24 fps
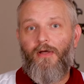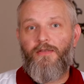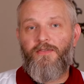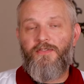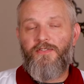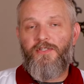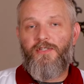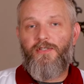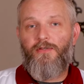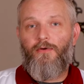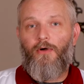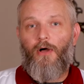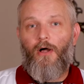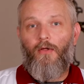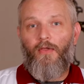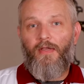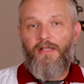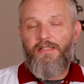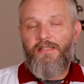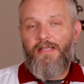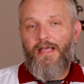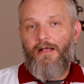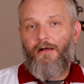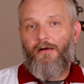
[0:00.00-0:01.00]
us to all
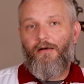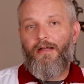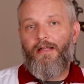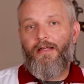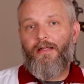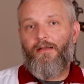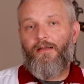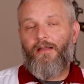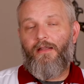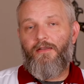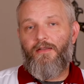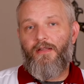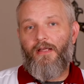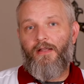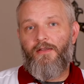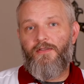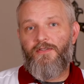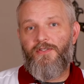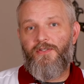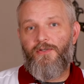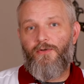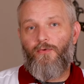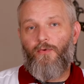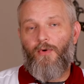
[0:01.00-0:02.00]
integrity and
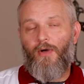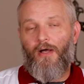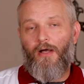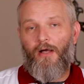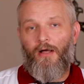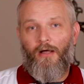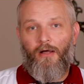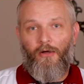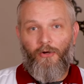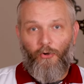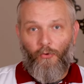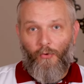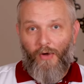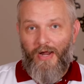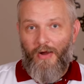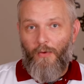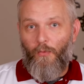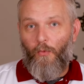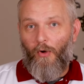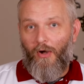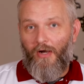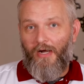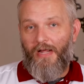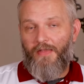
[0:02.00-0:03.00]
to a great
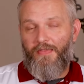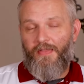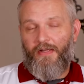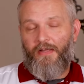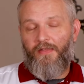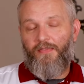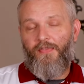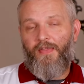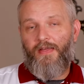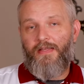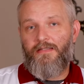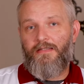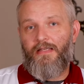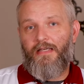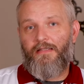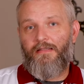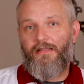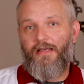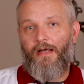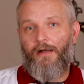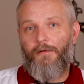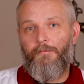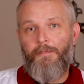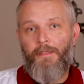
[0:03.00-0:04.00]
work ethic and things like
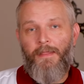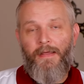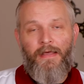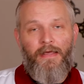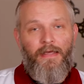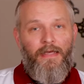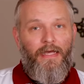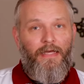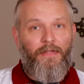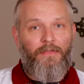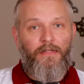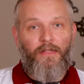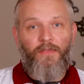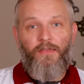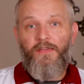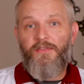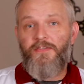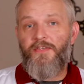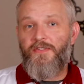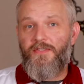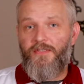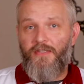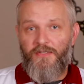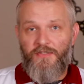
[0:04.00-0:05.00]
that. And
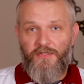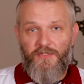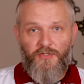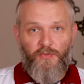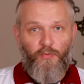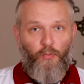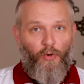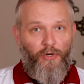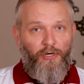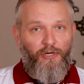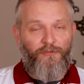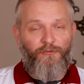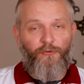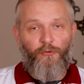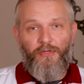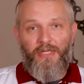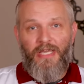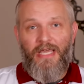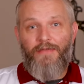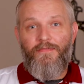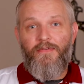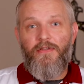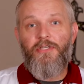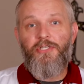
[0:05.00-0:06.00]
this is wonderful,
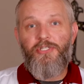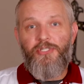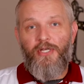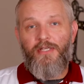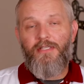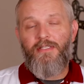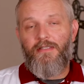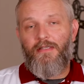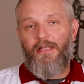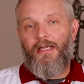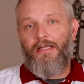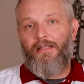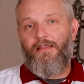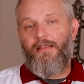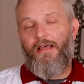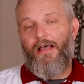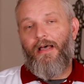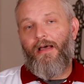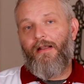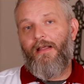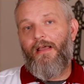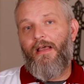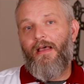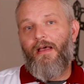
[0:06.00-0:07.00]
even just like
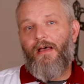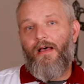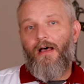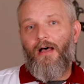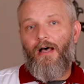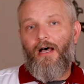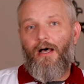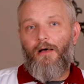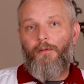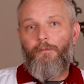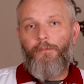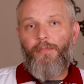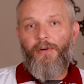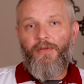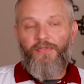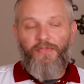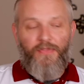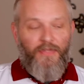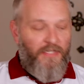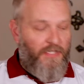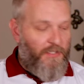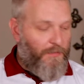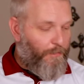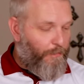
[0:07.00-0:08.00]
that. But
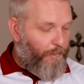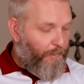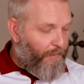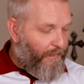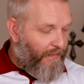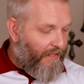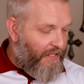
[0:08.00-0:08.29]
this